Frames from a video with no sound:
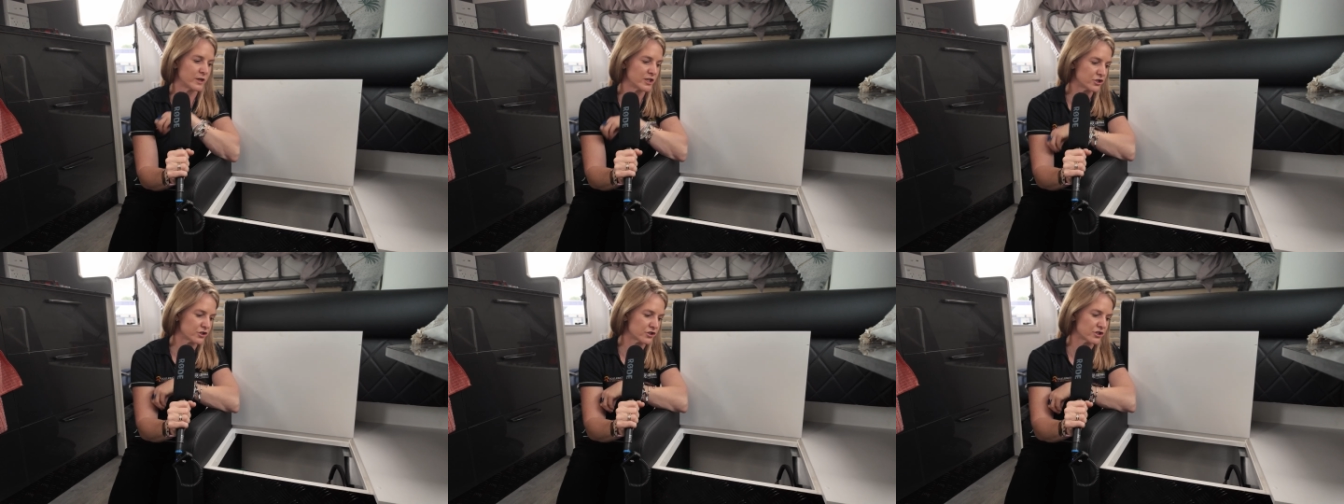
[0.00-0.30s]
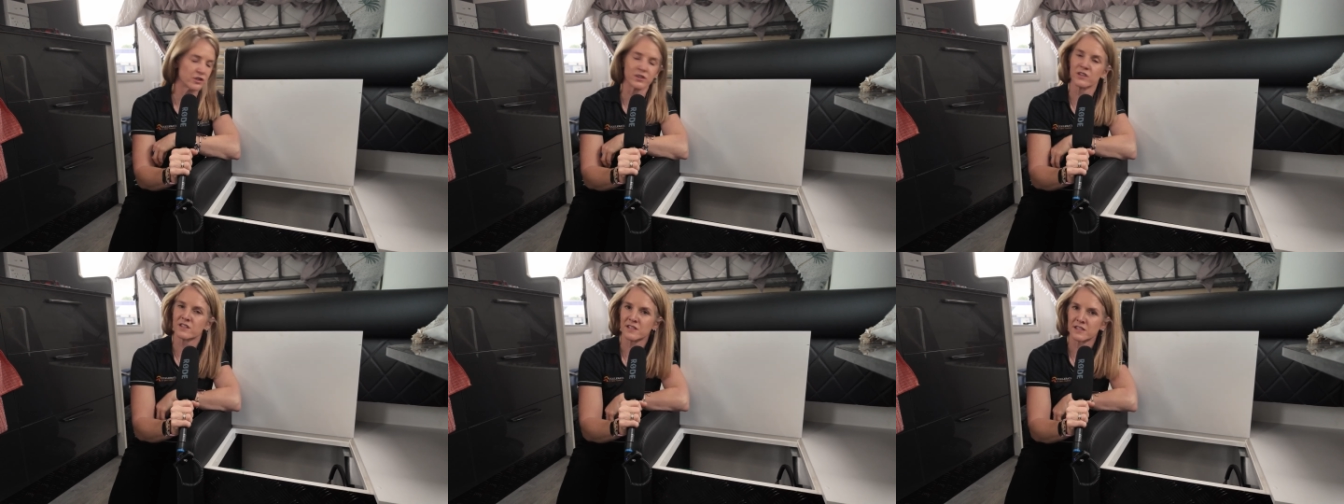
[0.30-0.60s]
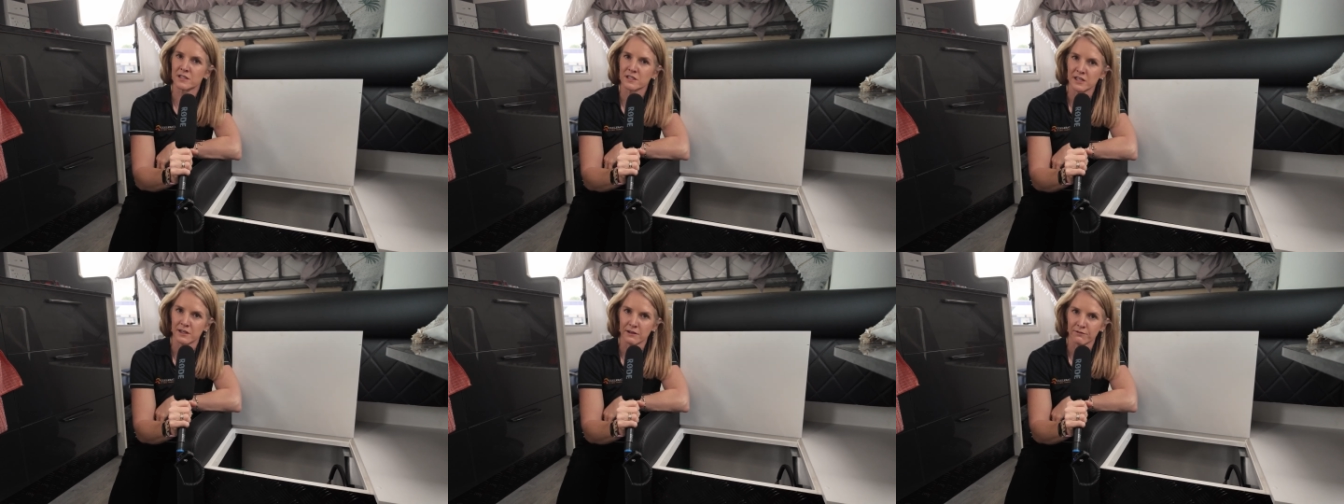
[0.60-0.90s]
We do use
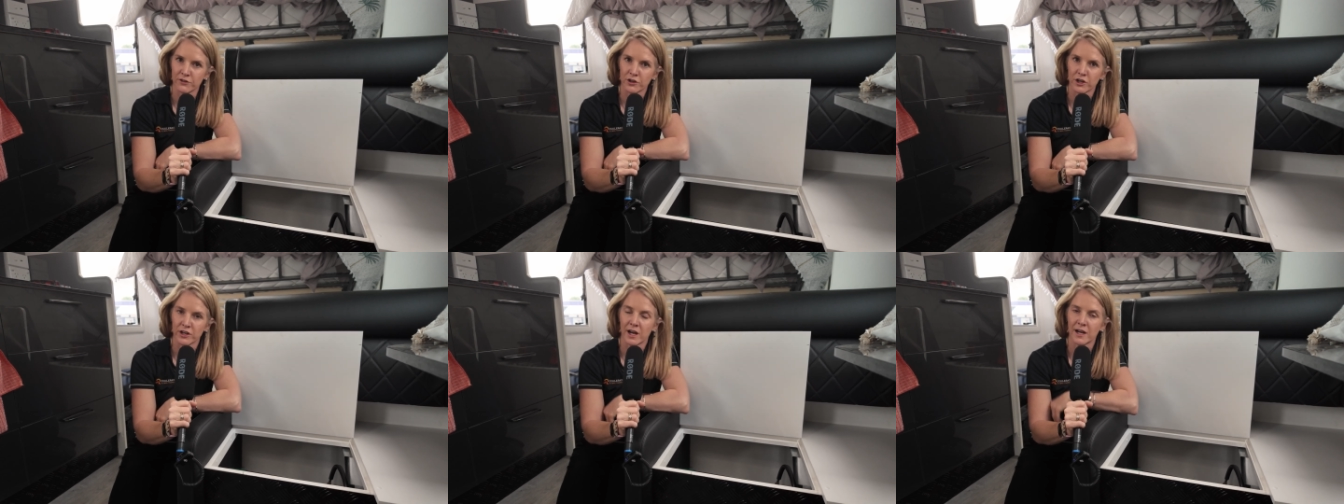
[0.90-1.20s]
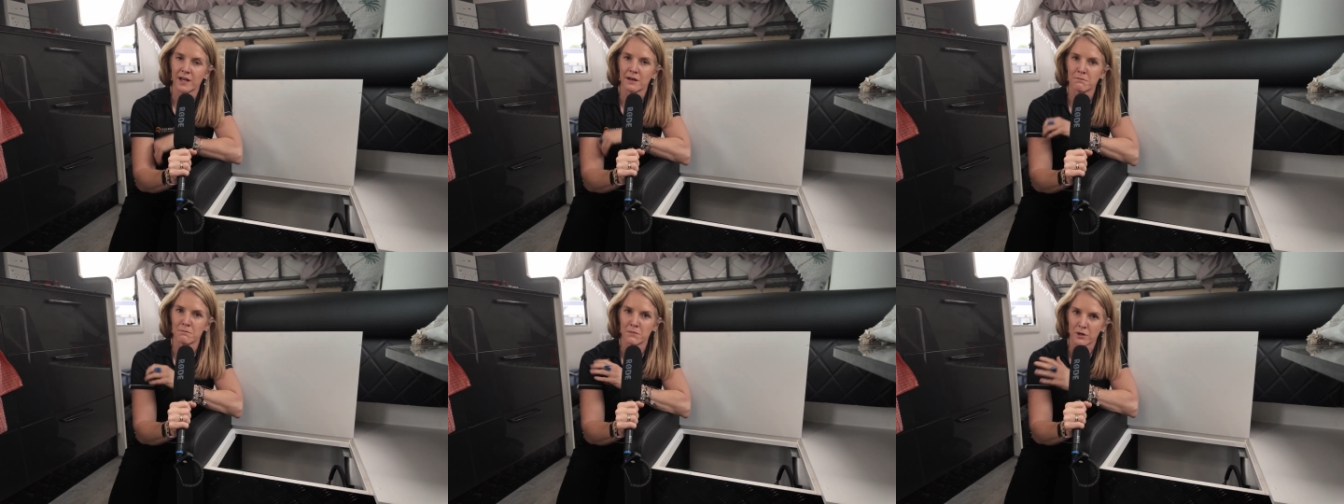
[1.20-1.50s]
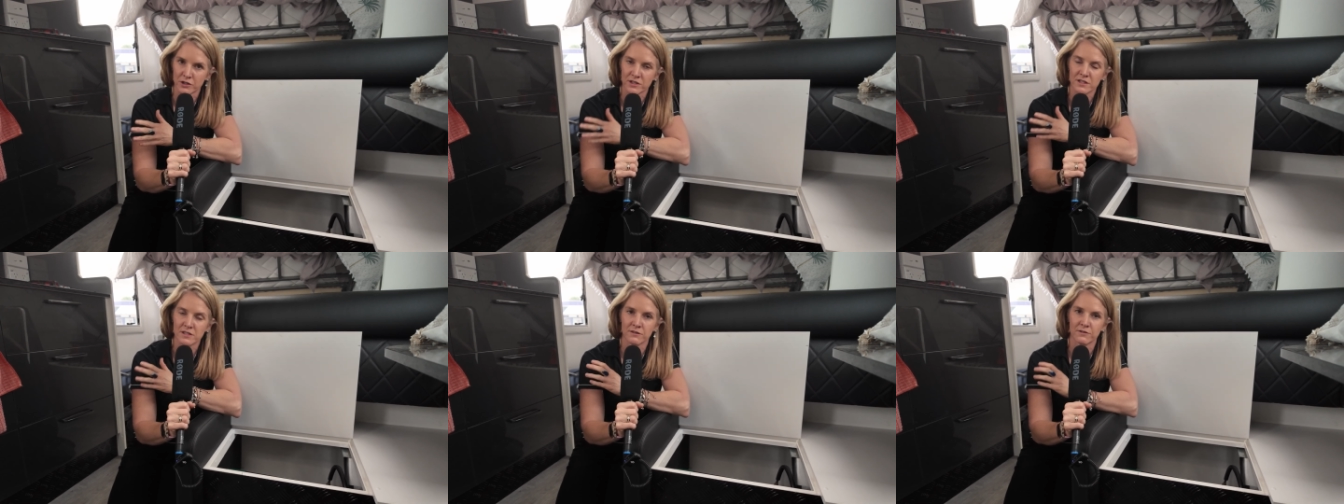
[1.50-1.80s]
this inverter in
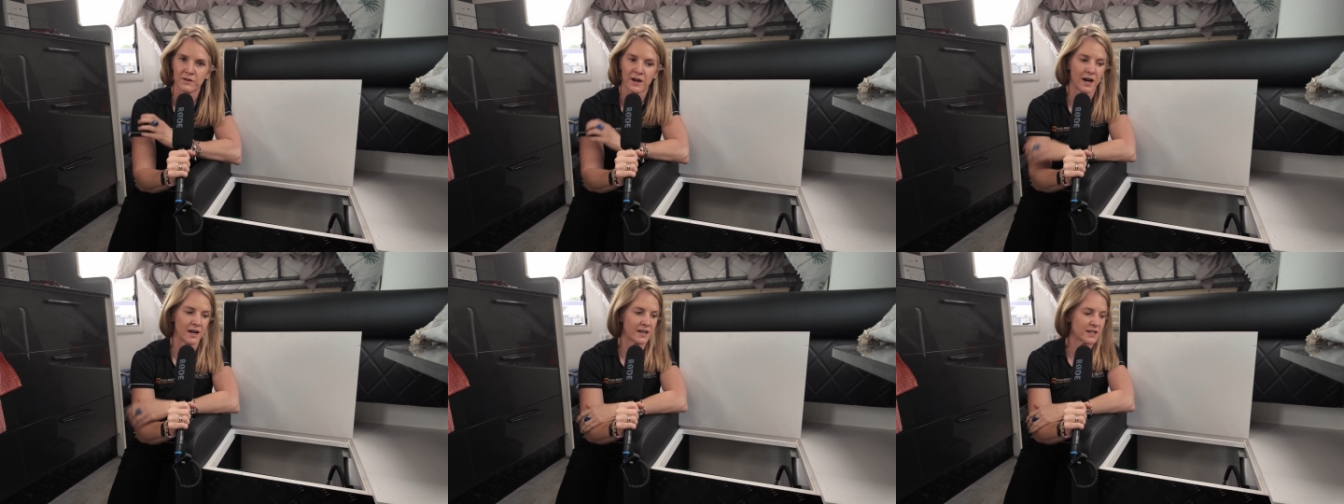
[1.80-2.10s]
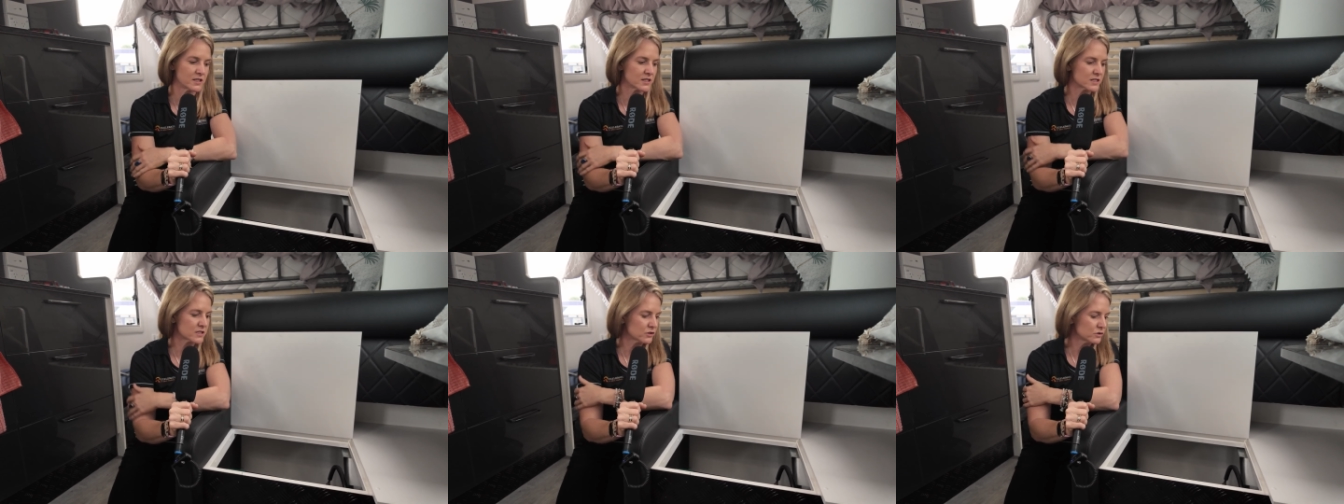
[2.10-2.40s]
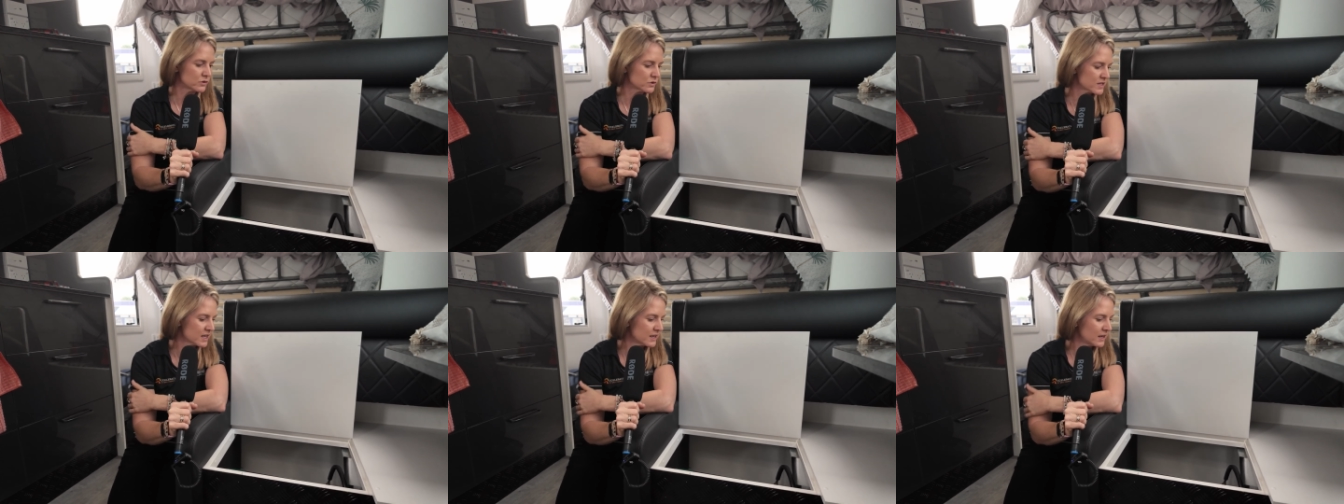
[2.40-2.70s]
most of our
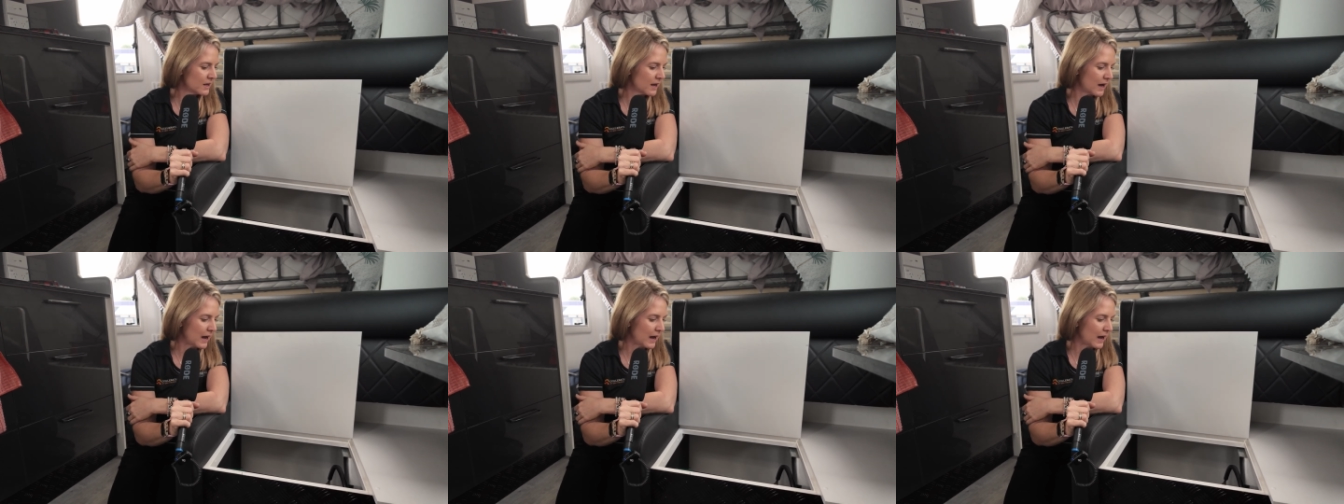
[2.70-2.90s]
installs.